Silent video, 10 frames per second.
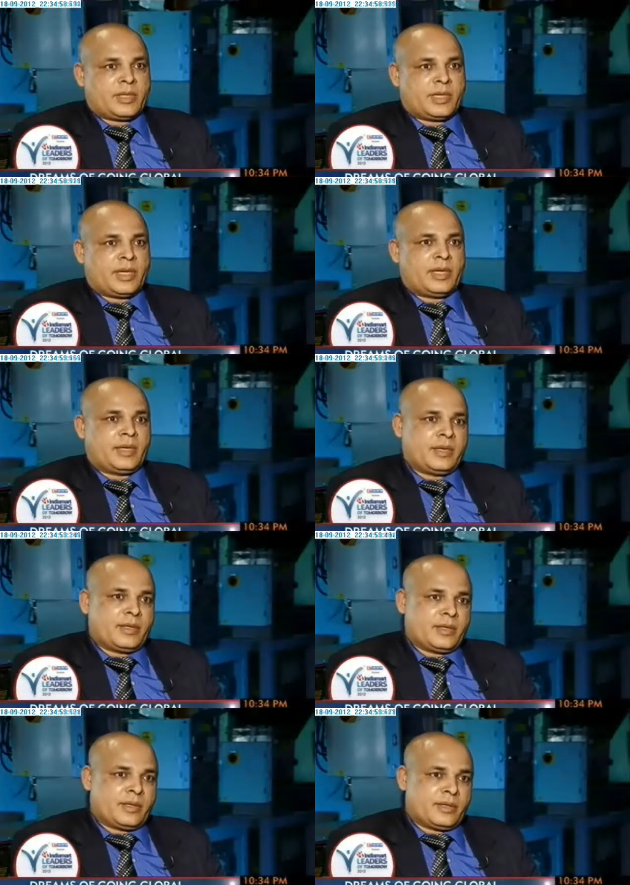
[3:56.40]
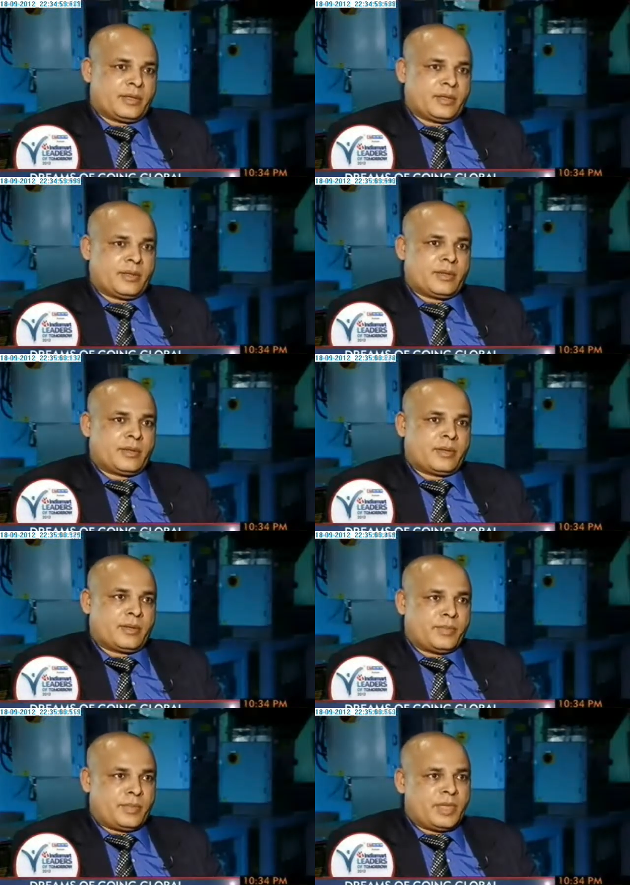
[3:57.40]
and uh,
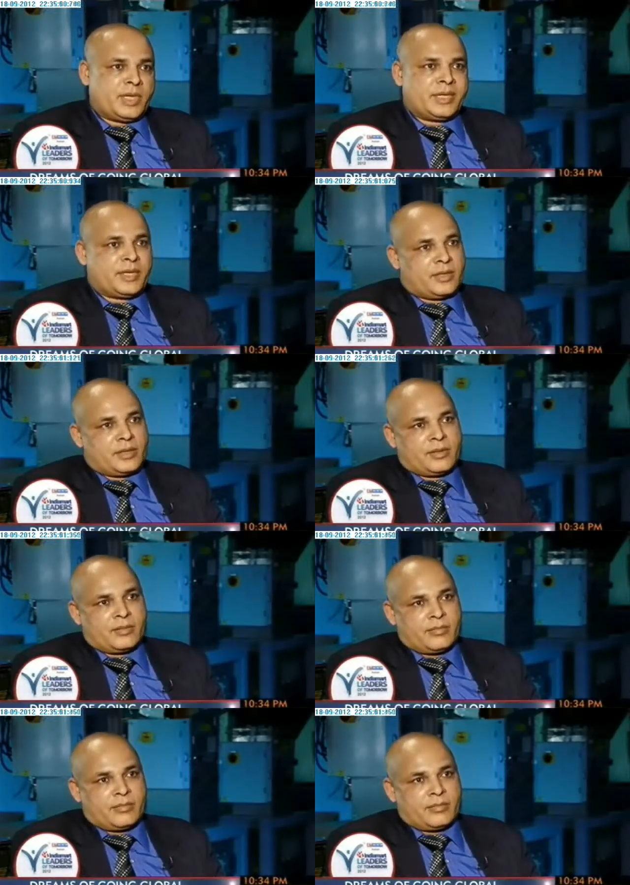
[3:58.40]
be a